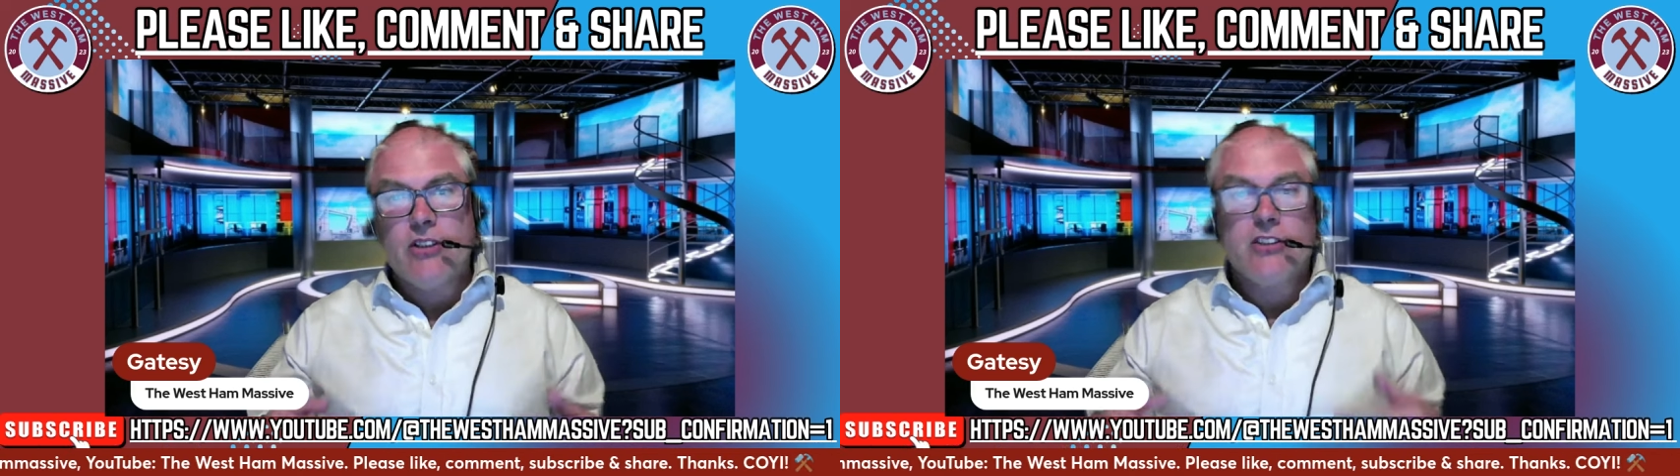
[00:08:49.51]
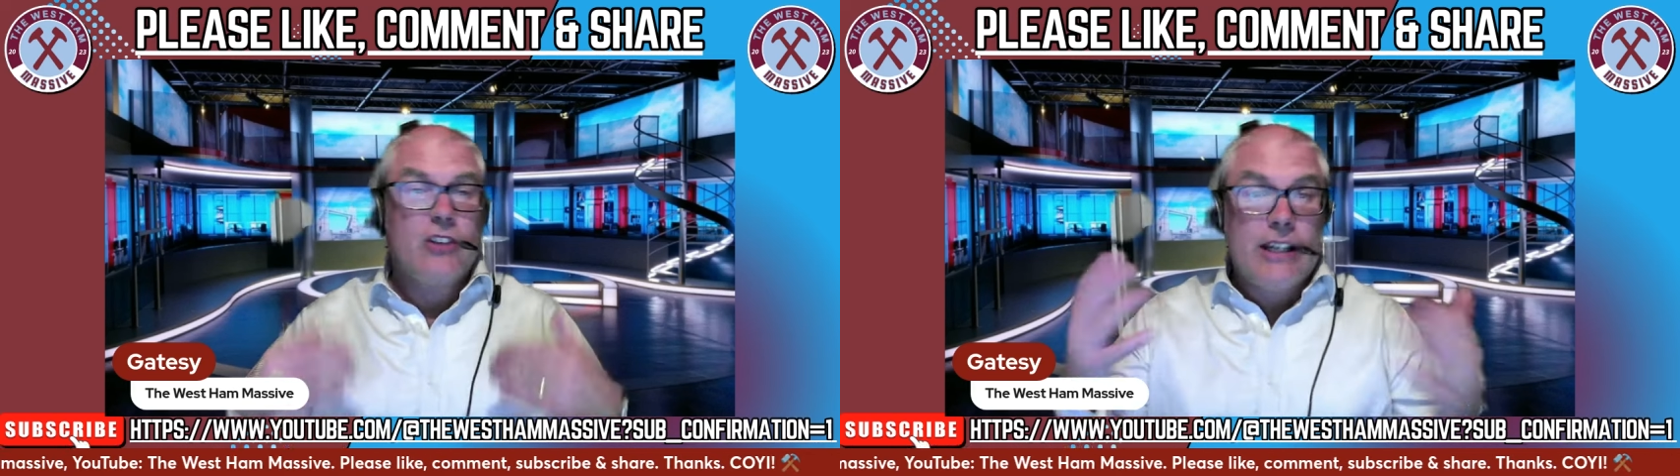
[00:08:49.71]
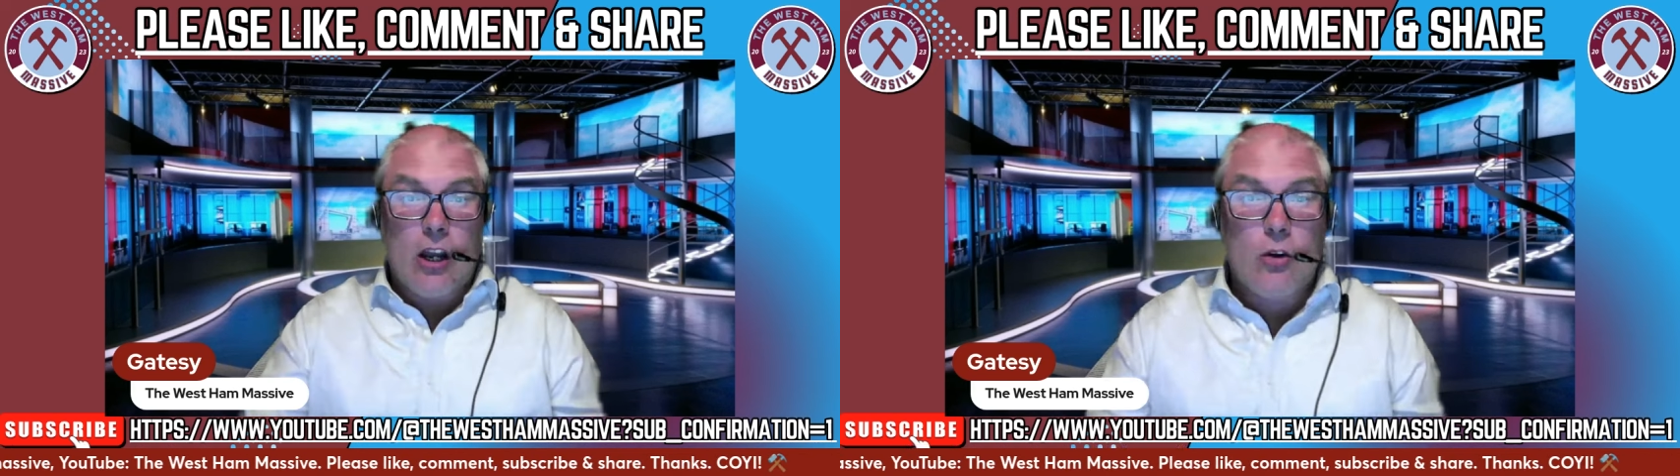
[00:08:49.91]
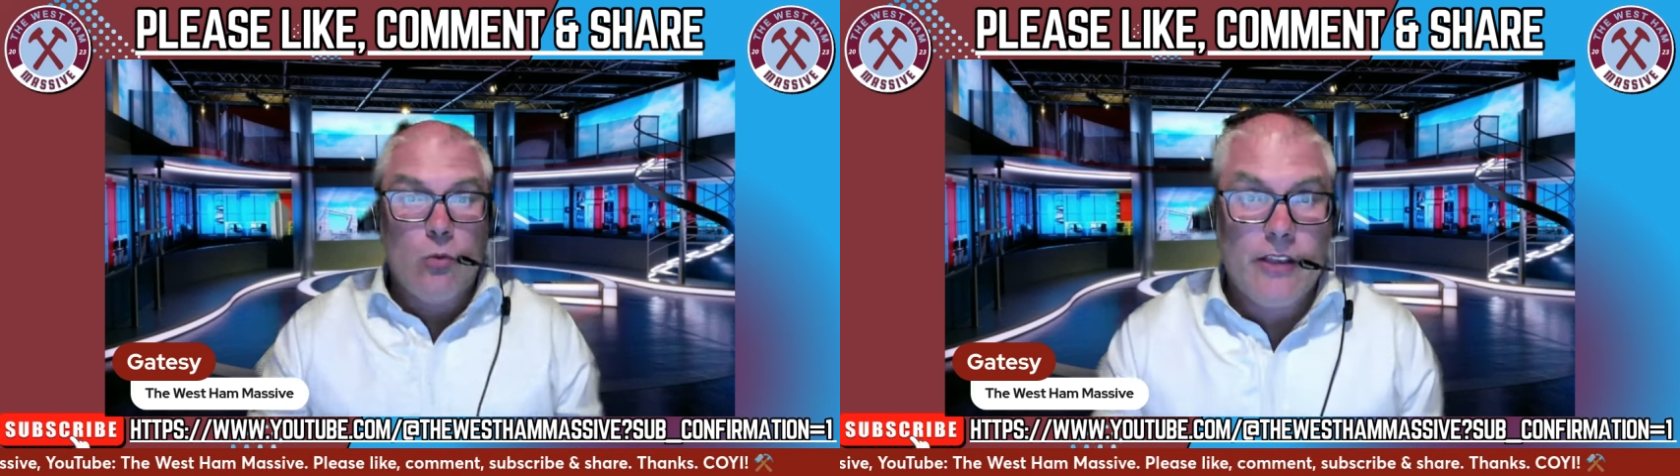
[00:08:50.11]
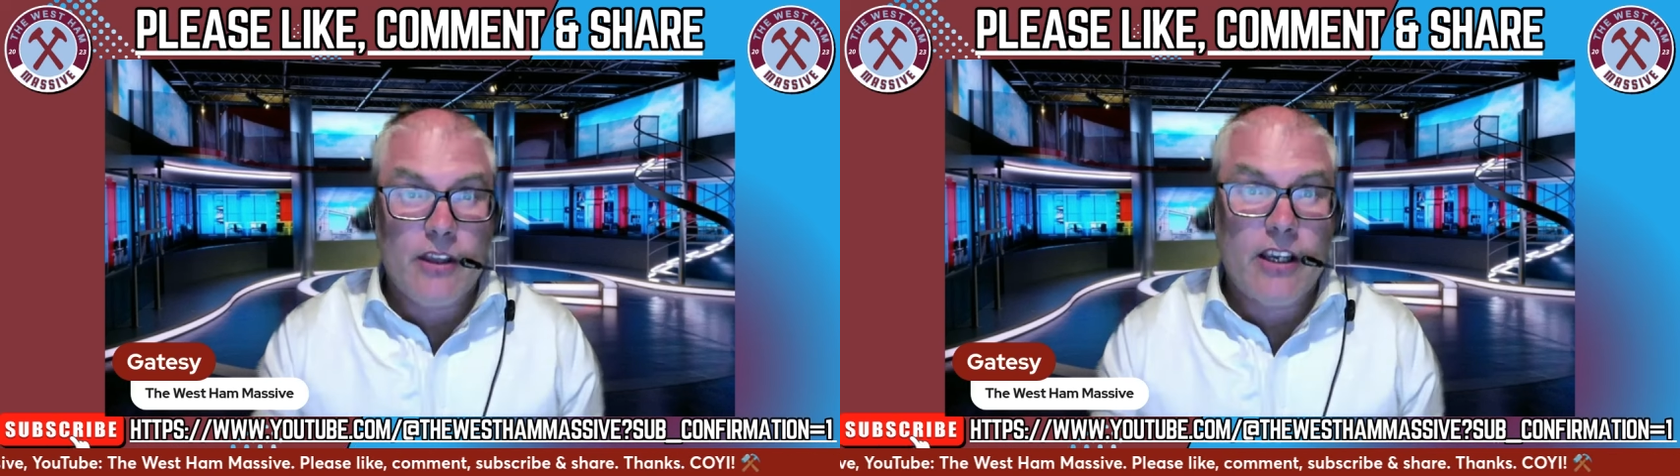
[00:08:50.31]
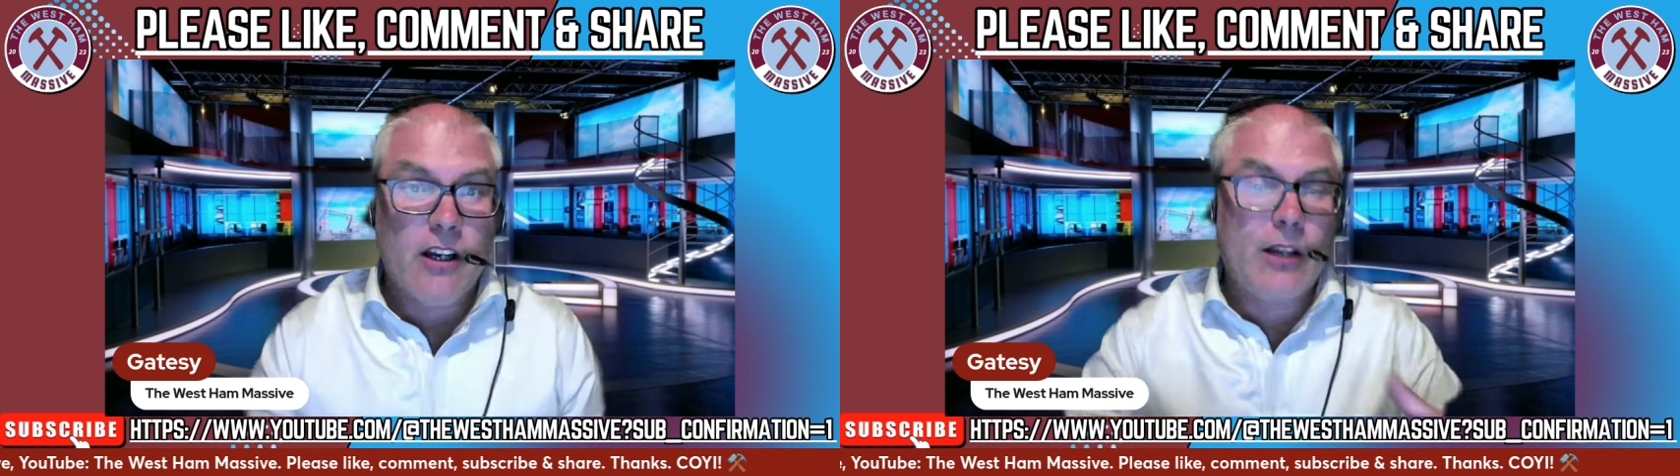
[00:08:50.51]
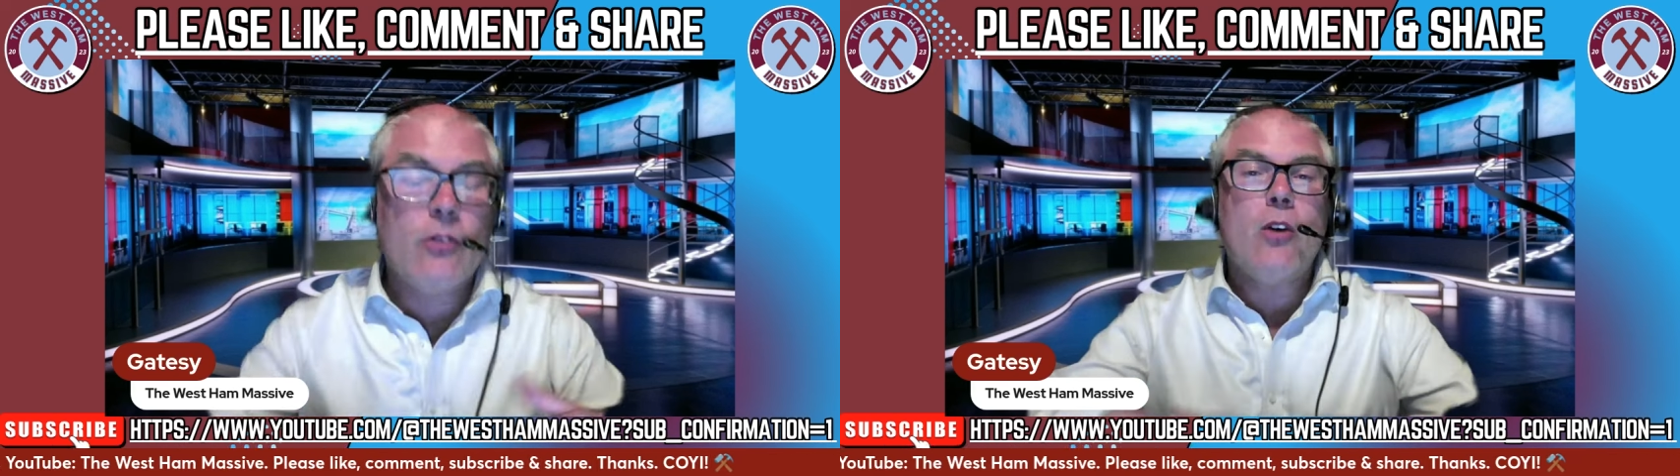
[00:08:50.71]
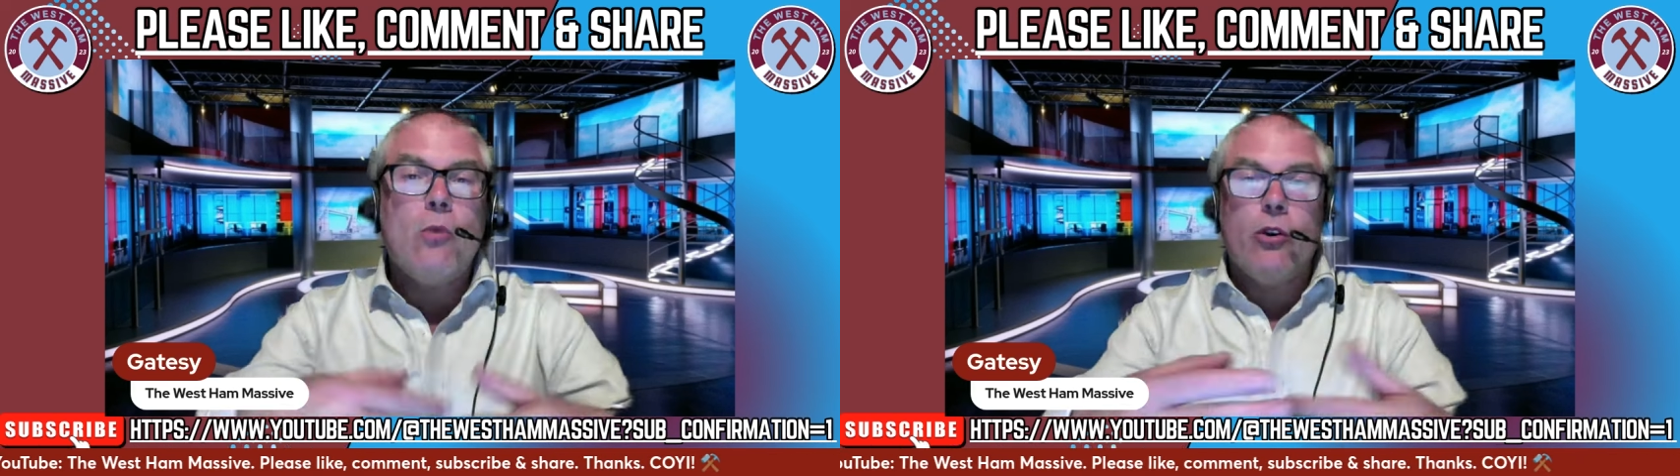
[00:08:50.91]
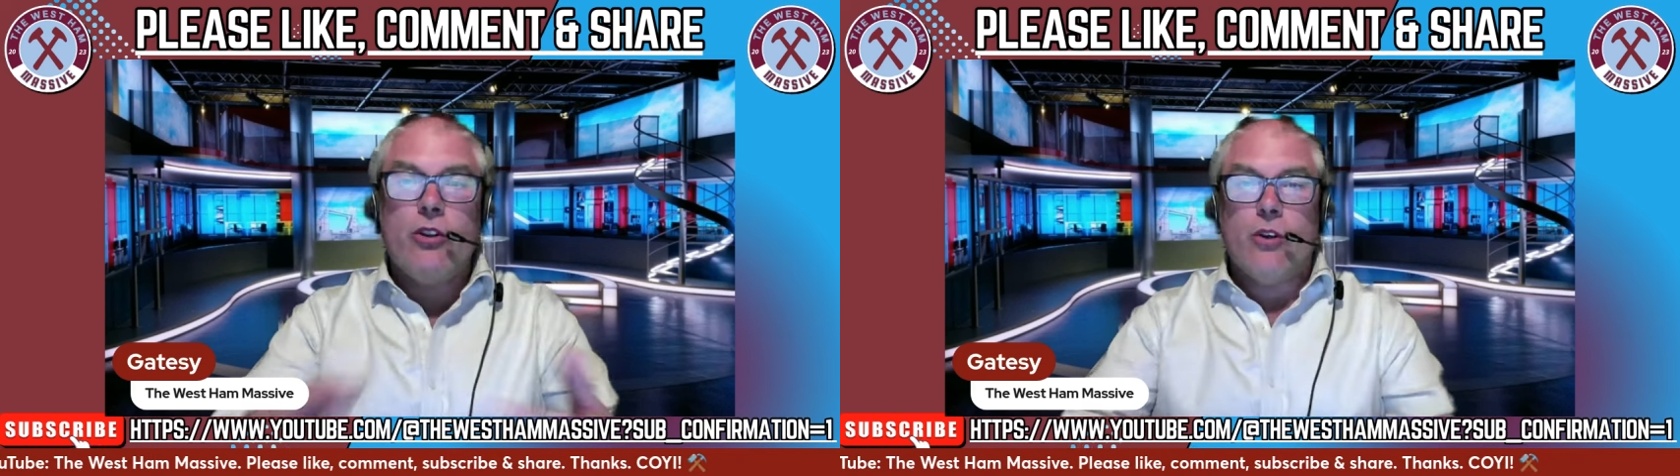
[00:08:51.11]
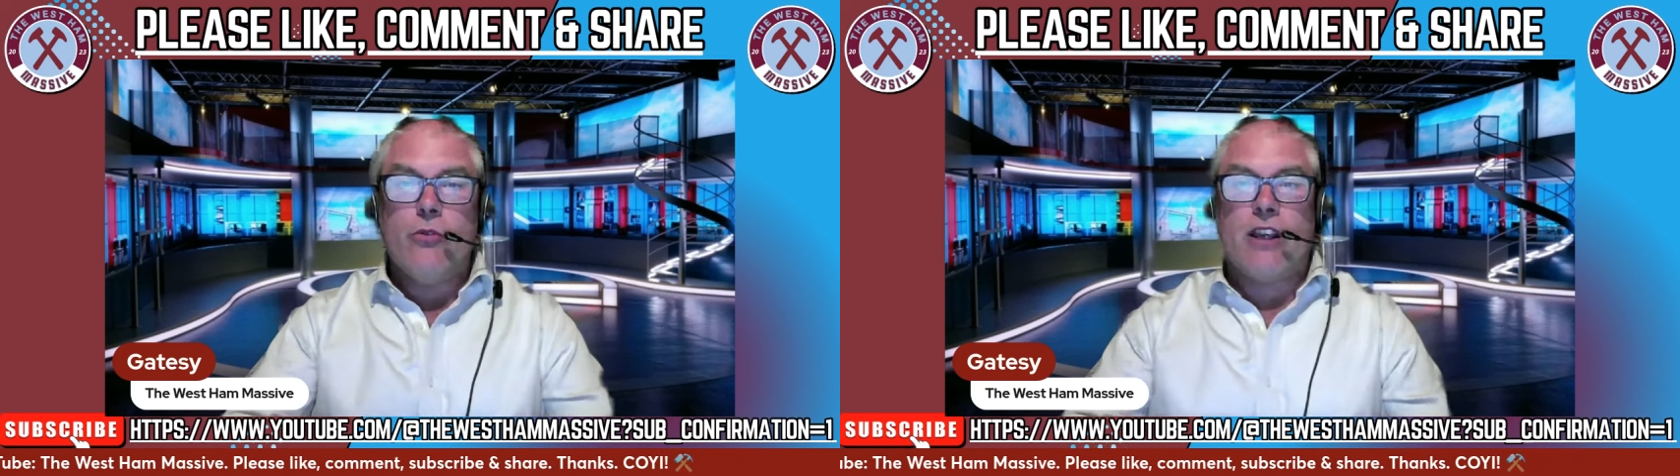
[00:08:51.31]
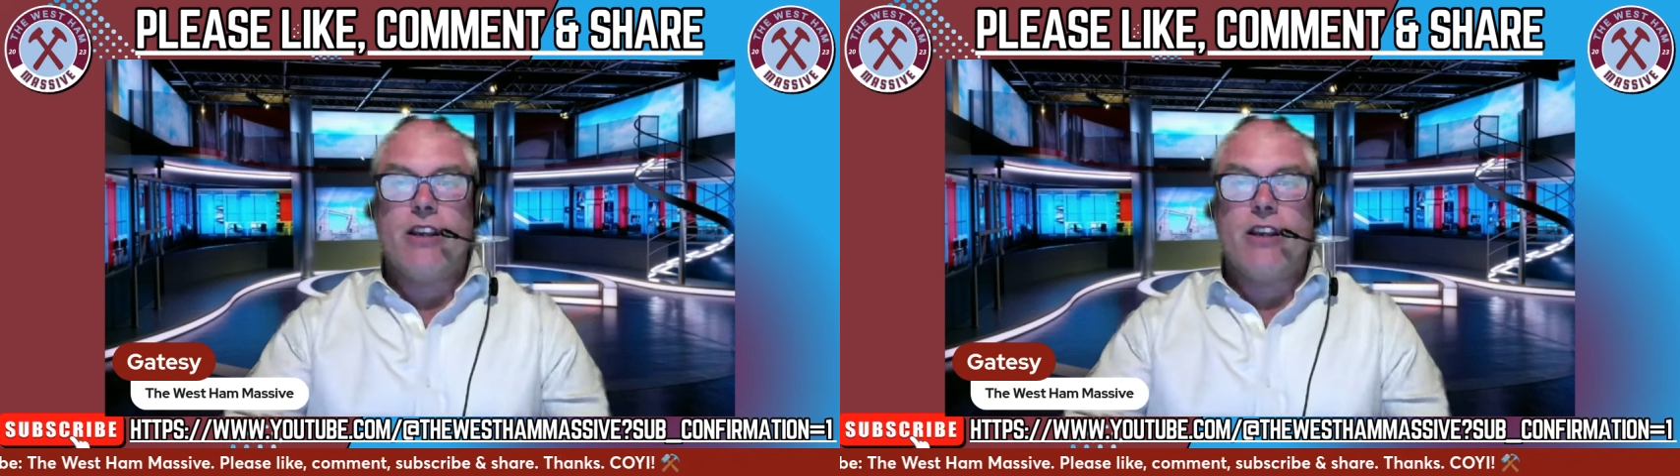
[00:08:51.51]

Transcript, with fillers: because I know what I think. I don't know what you think.